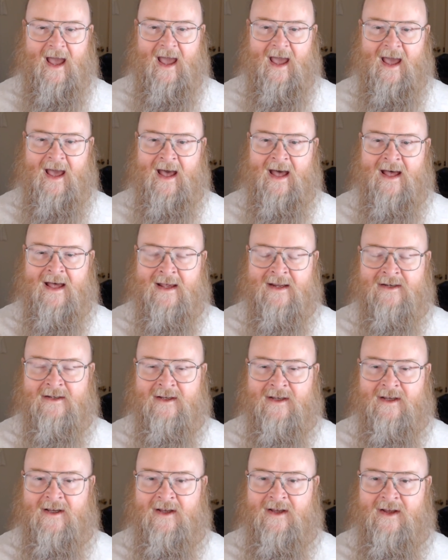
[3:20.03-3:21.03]

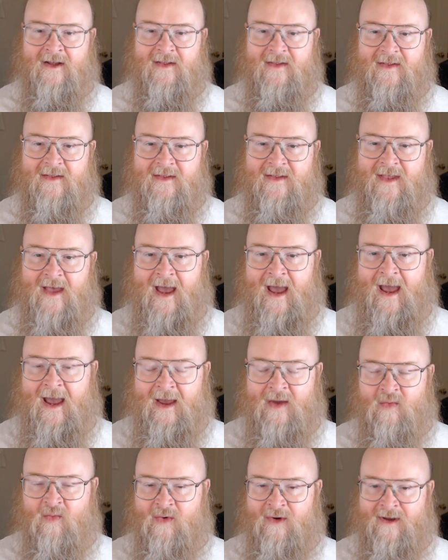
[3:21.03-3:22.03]
And
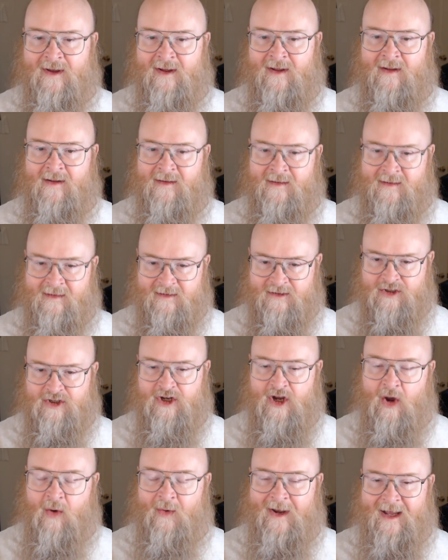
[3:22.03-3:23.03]
they will
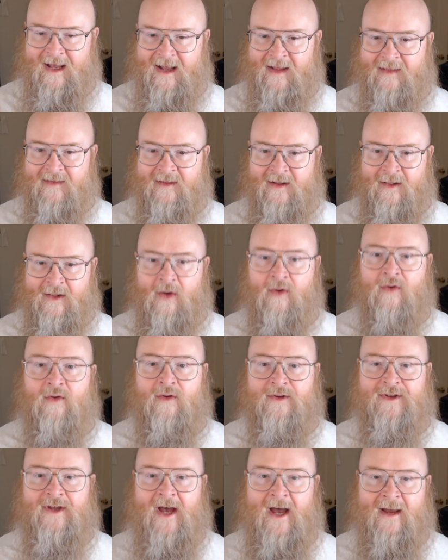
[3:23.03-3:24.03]
show it in the
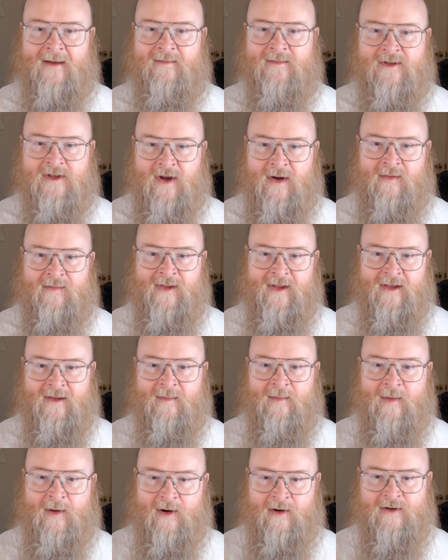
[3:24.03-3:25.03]
local time zone that
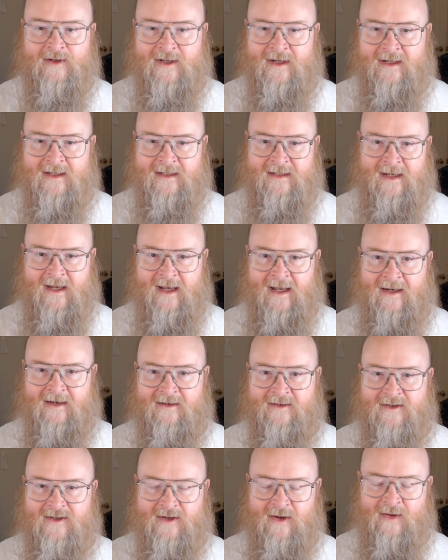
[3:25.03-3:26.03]
the person is in,
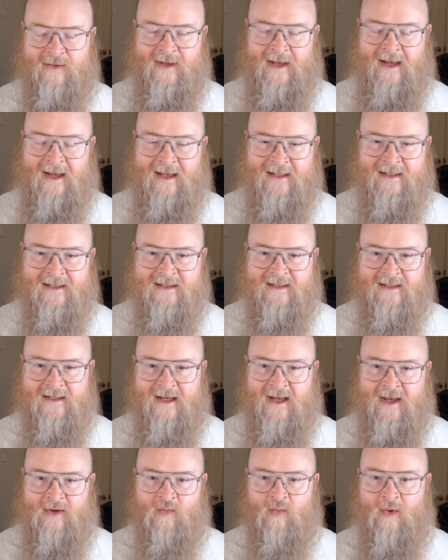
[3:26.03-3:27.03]
so they can
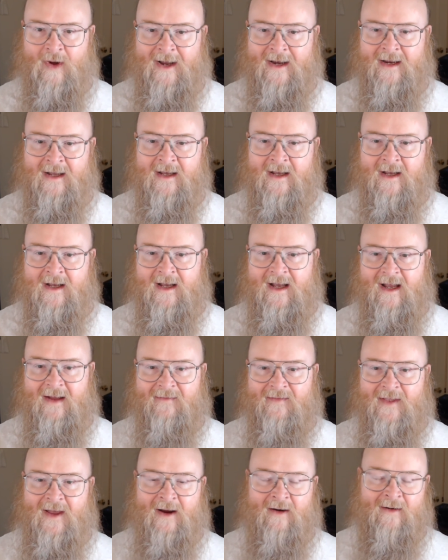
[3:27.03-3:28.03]
see what,
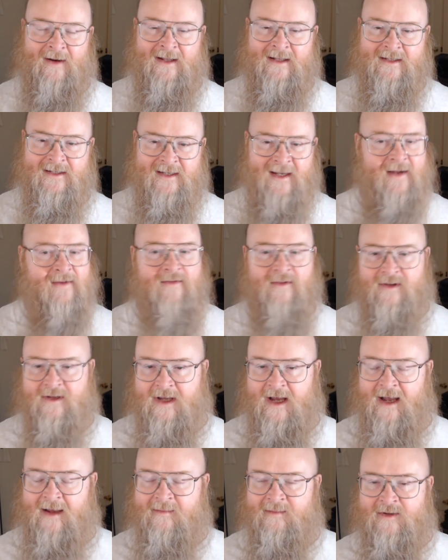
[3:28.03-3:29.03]
if they're in central
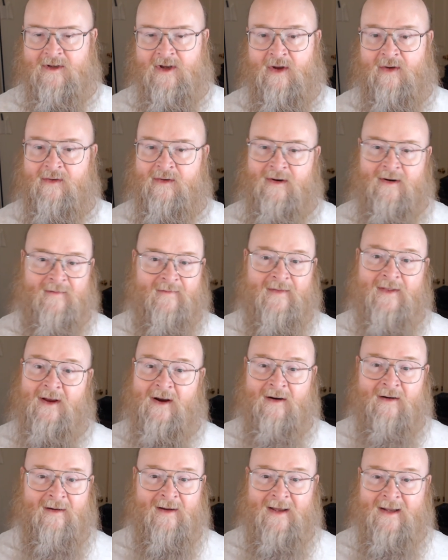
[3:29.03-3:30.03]
time zone, if
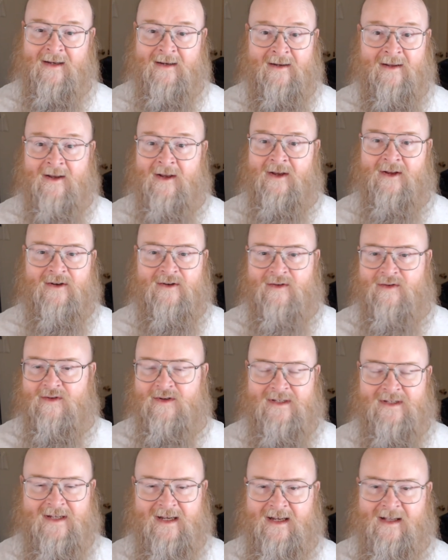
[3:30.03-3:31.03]
they're in
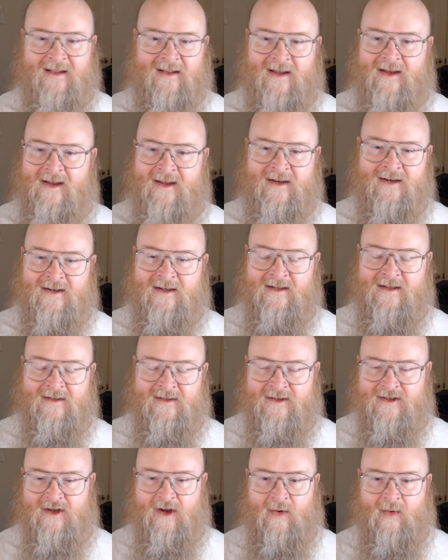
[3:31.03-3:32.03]
New Zealand
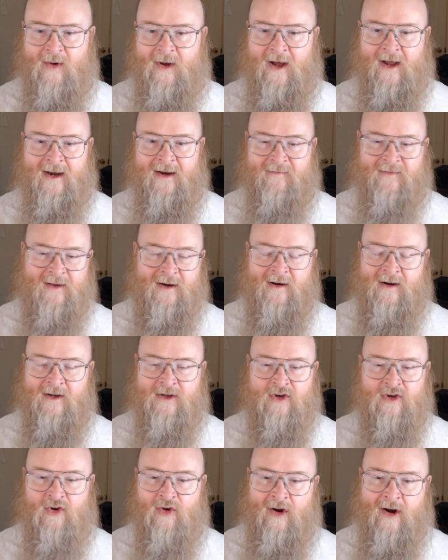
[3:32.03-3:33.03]
and so on, if they're
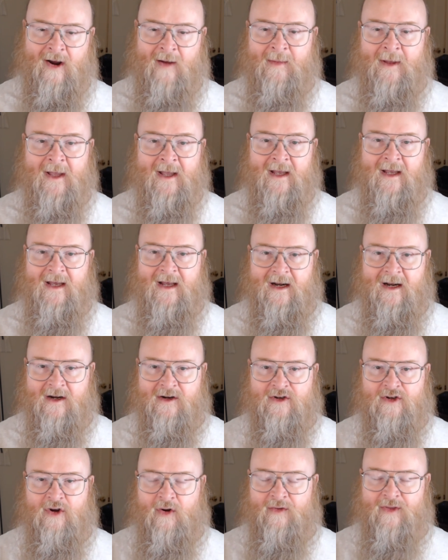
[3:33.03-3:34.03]
in Europe, it'll
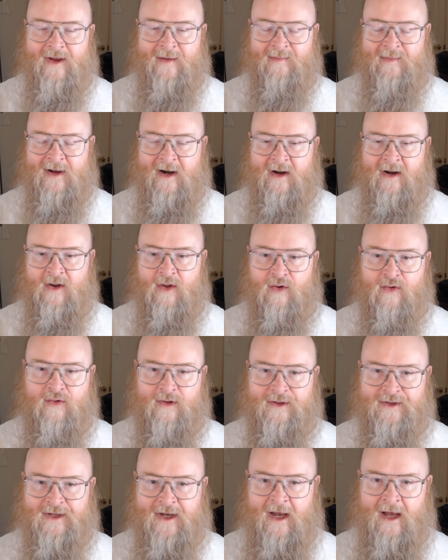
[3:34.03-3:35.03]
show them their
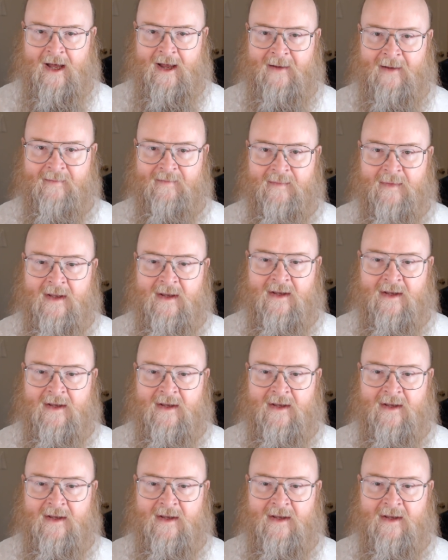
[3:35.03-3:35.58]
local time.